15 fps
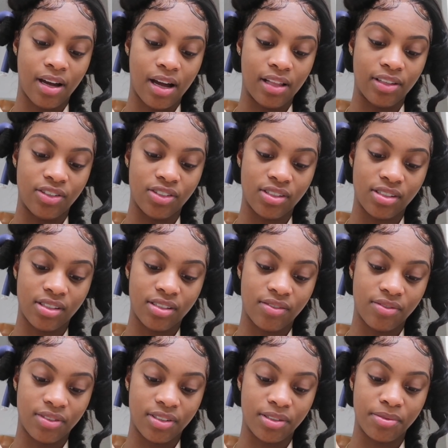college and stuff.
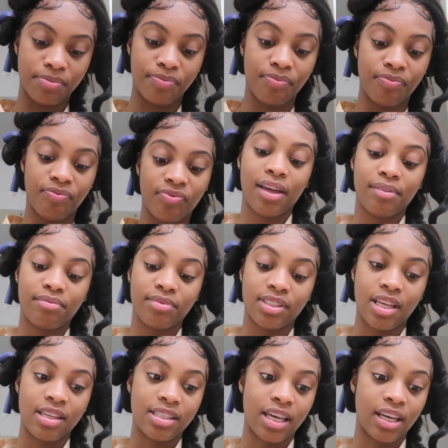So that
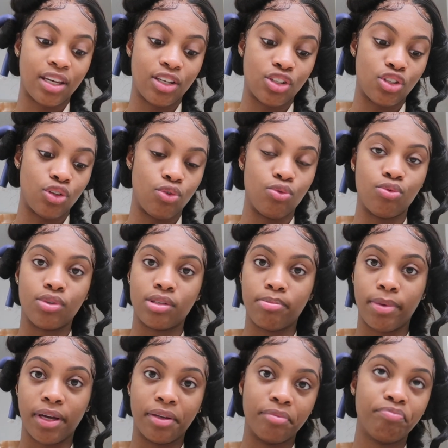sounds like an excuse,
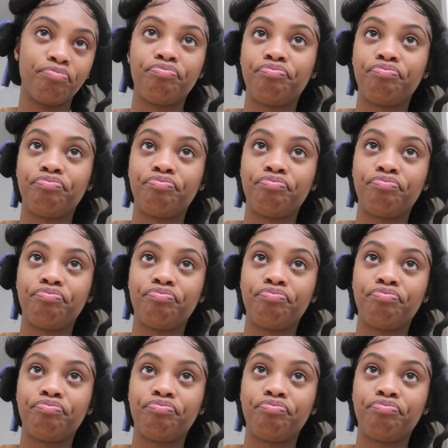but